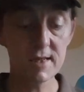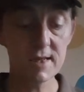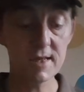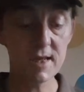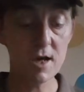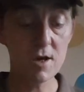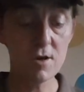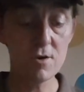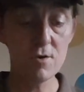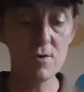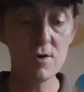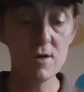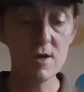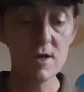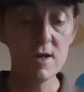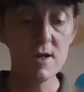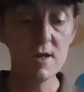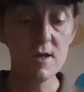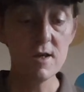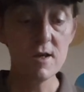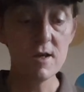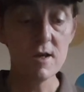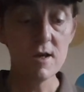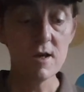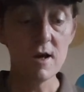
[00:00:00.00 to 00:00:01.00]
So
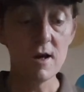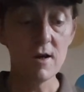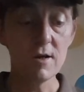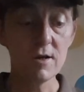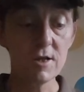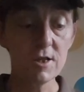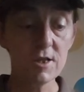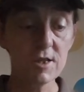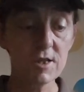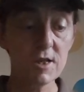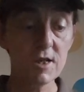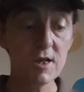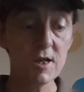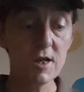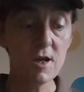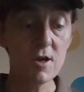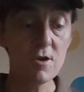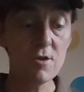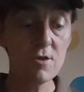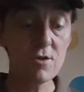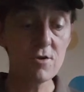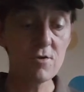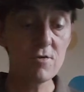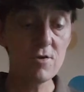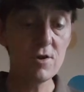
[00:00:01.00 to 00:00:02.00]
I'm just going to
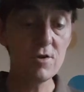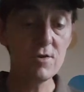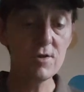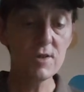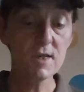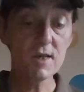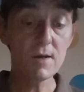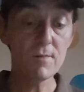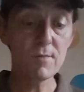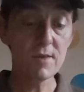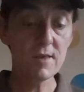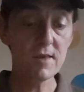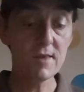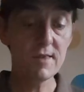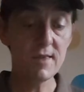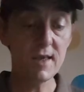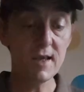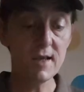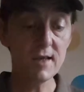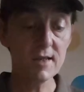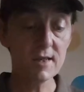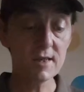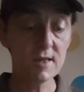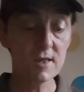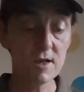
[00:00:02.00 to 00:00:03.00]
go through some of the
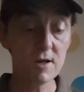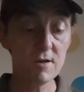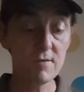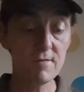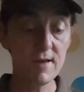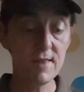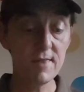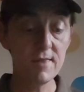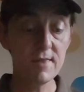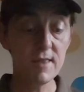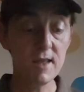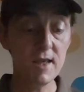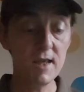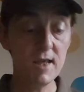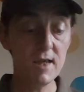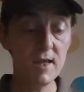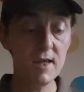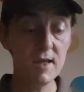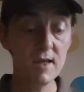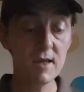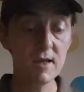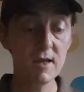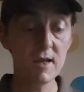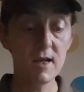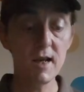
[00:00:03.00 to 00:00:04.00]
things that are in
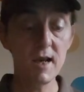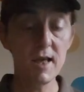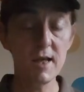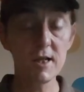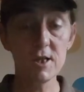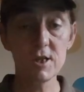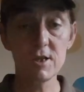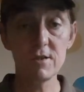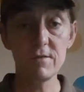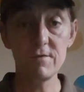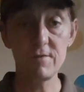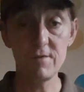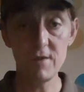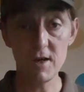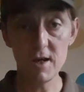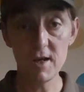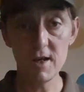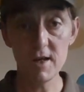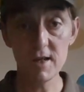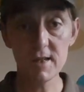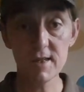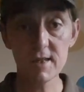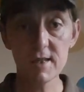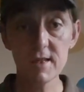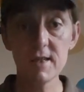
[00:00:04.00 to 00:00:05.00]
the collection
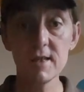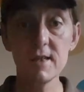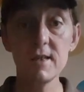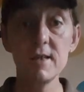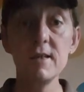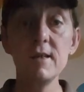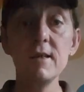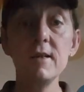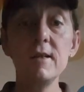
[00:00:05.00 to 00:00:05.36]
first.